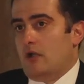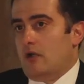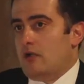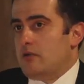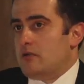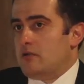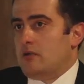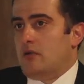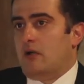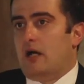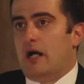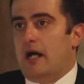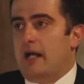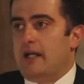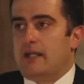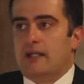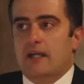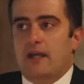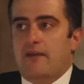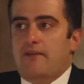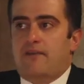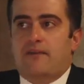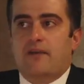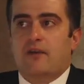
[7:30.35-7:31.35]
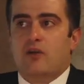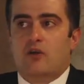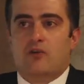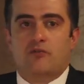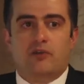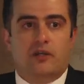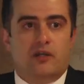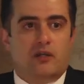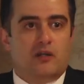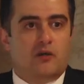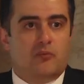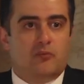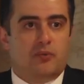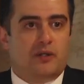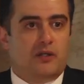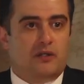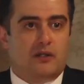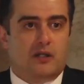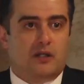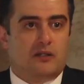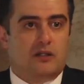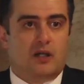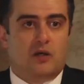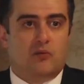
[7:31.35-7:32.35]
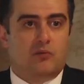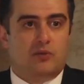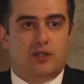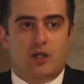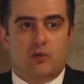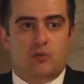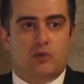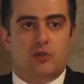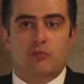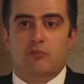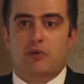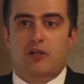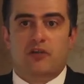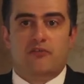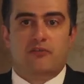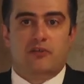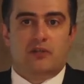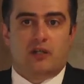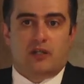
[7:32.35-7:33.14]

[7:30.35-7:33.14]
So I can't think of any company that wouldn't benefit.